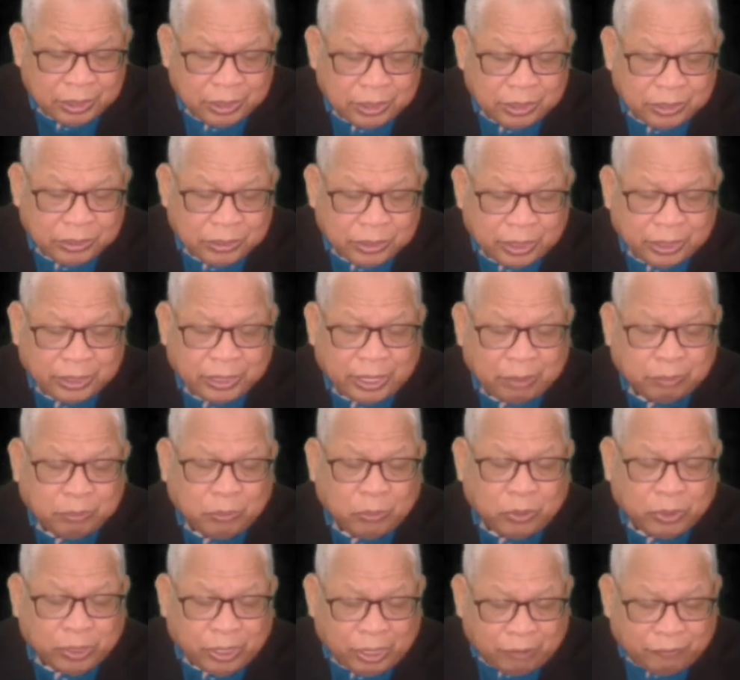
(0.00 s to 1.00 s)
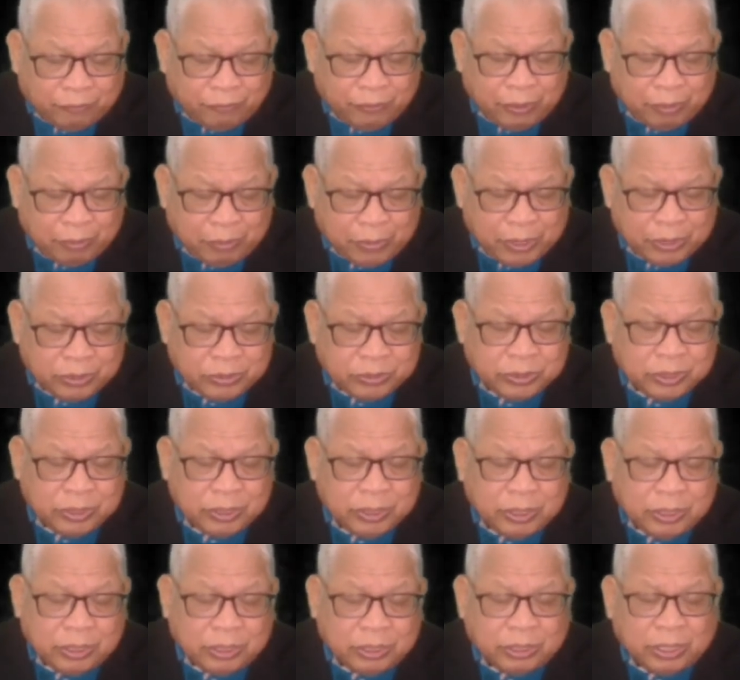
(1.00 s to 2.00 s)
Okay, the demography
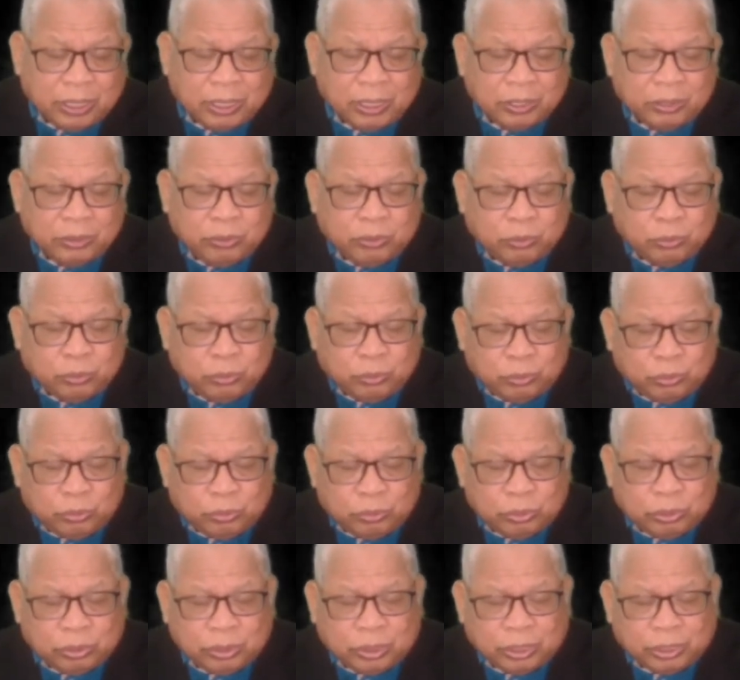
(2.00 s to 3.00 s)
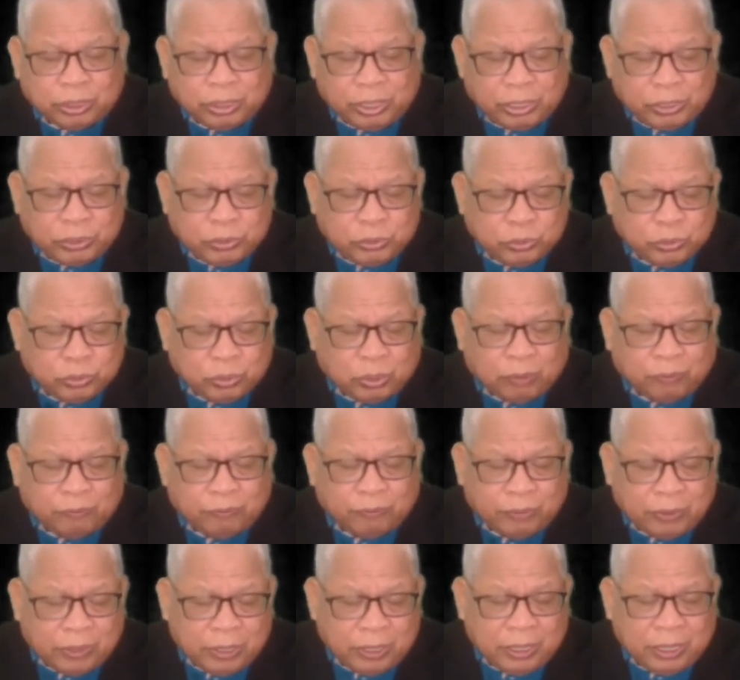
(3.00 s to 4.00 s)
means the
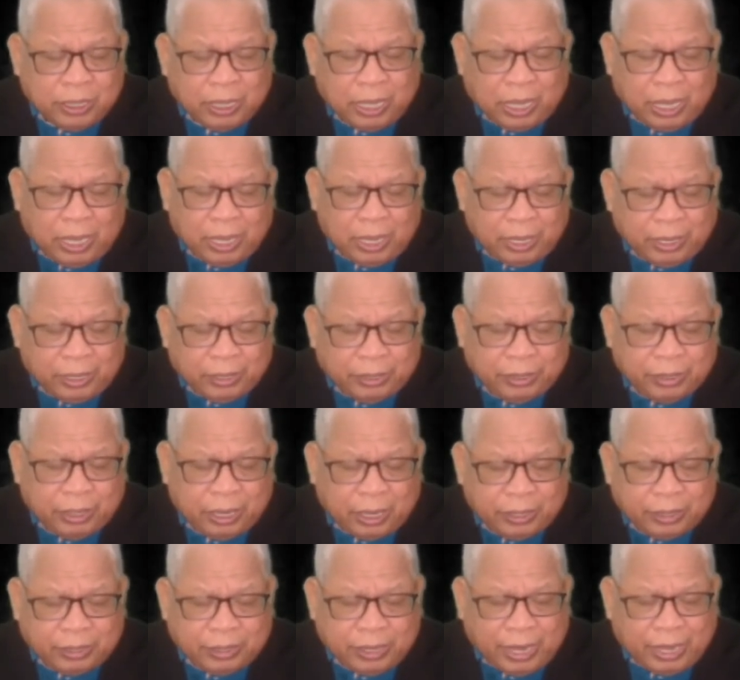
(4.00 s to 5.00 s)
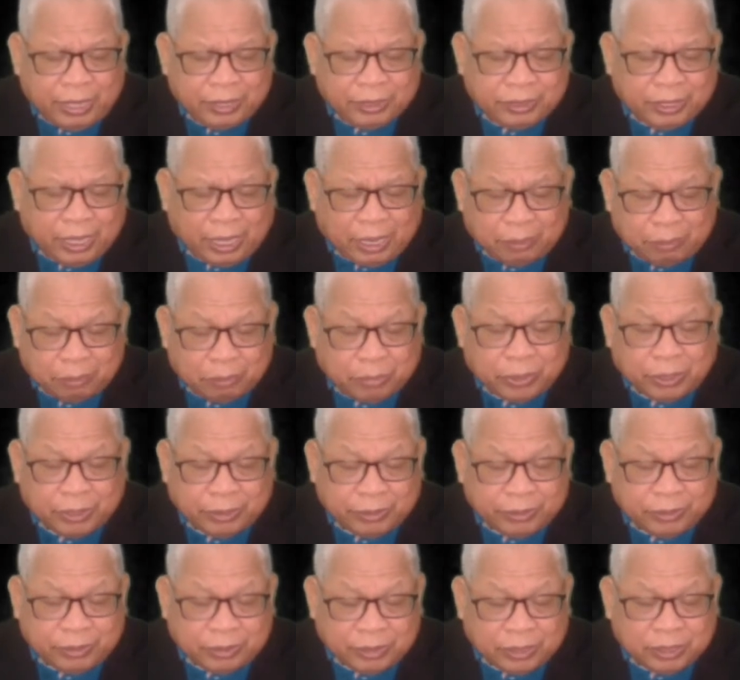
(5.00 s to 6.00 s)
ratio of death
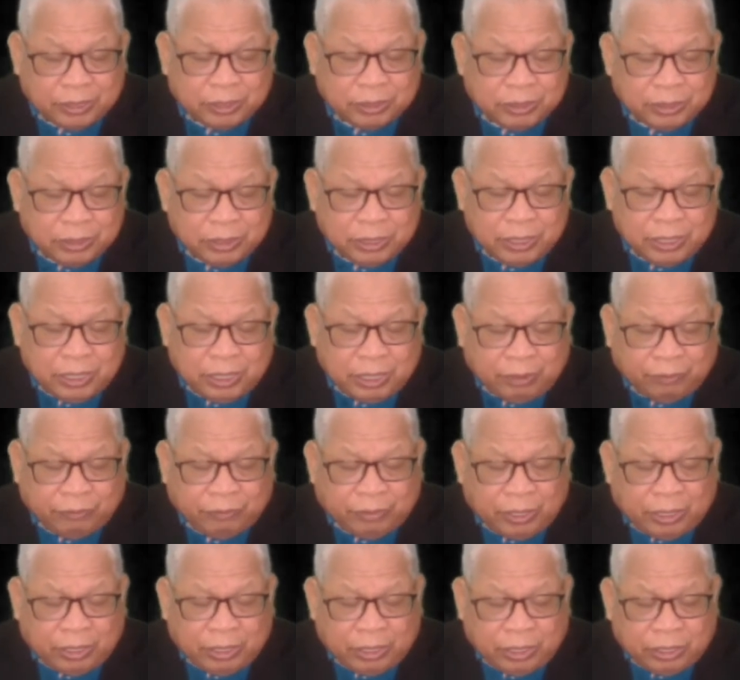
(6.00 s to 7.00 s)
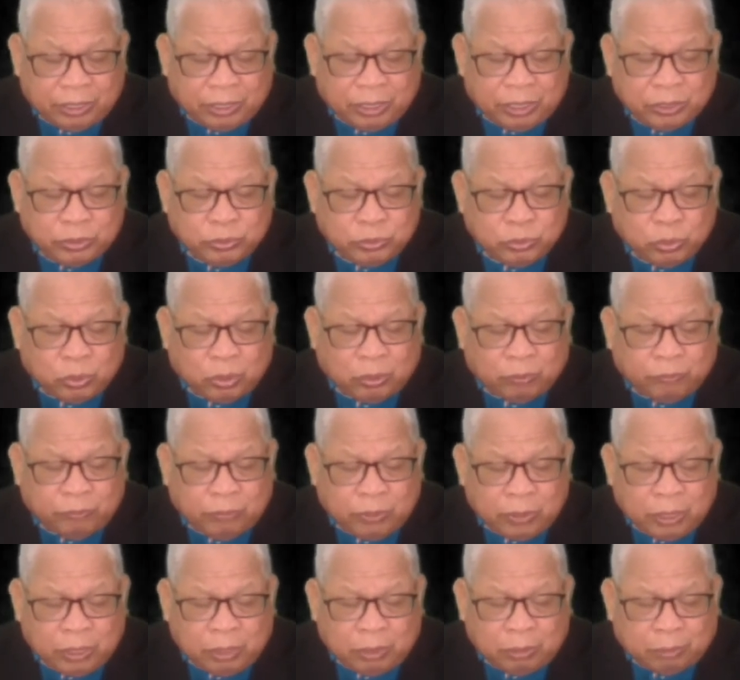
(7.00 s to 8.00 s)
and birth. If the
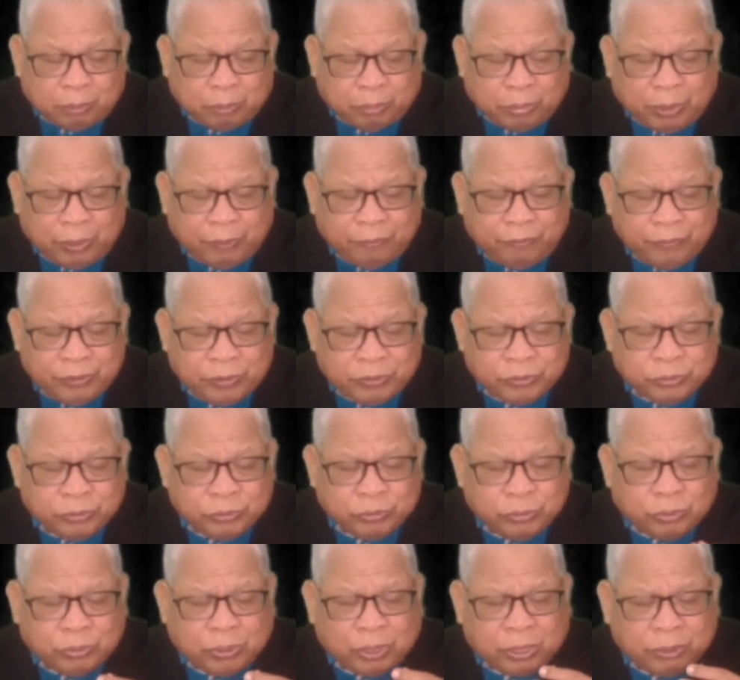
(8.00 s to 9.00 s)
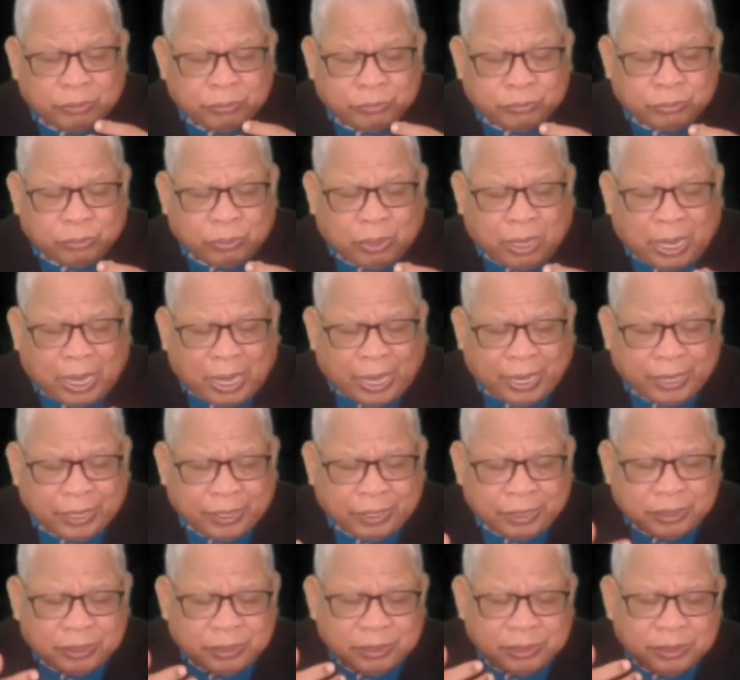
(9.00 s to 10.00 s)
ratio of birth is so
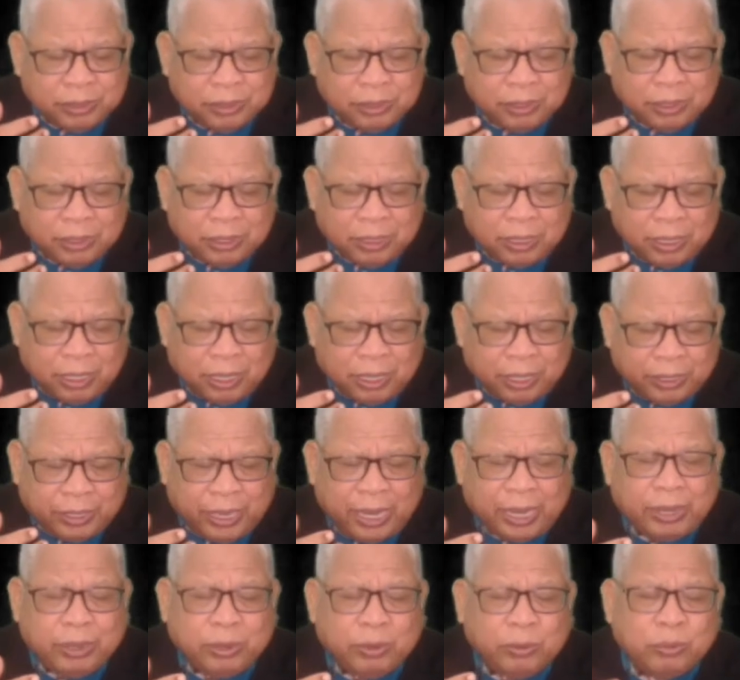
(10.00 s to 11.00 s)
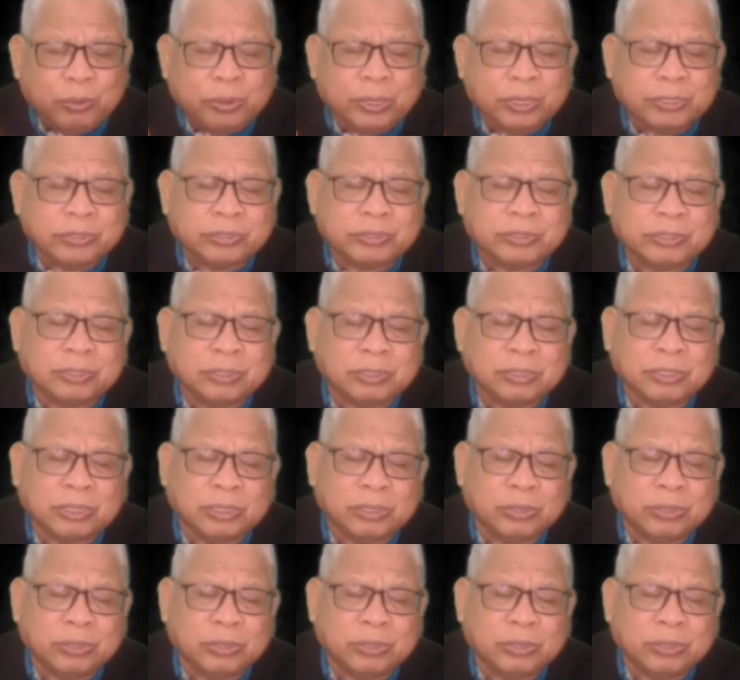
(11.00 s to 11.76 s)
high, then you